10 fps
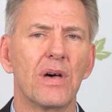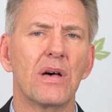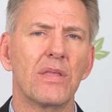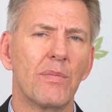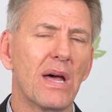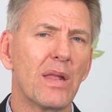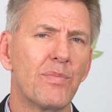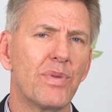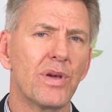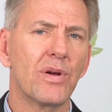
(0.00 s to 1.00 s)
The
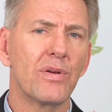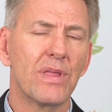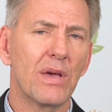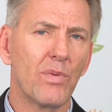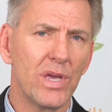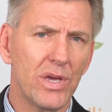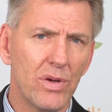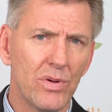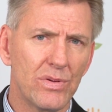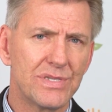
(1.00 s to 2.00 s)
Melapure that we
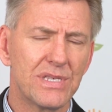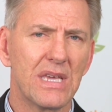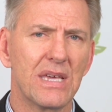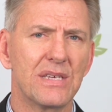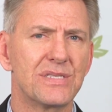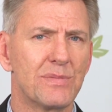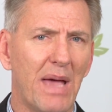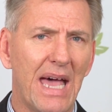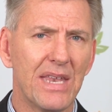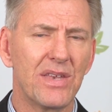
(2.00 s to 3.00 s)
use is
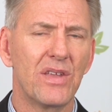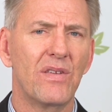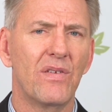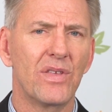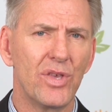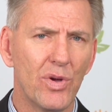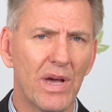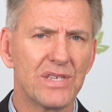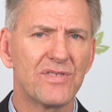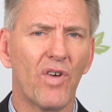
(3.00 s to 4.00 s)
patented
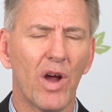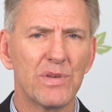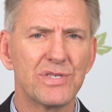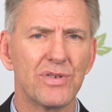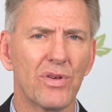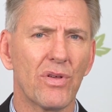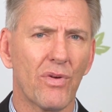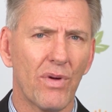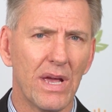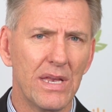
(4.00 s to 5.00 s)
US pharmaceutical
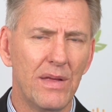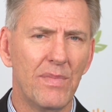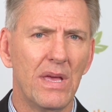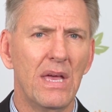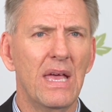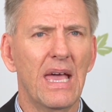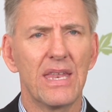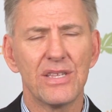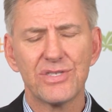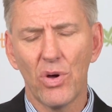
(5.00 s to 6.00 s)
grade,
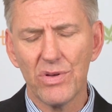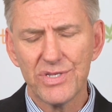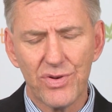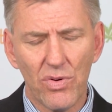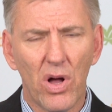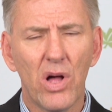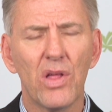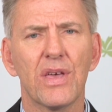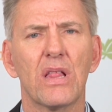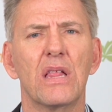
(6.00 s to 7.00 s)
and it goes through all
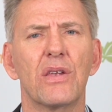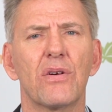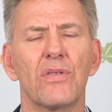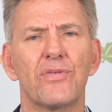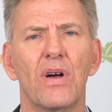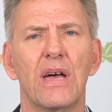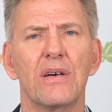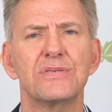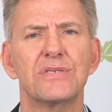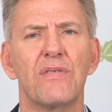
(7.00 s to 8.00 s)
the clinical
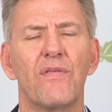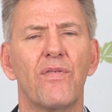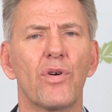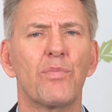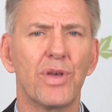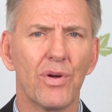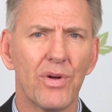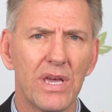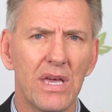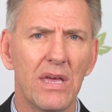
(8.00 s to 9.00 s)
trials for
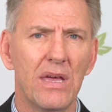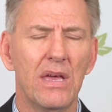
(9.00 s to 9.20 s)
purity,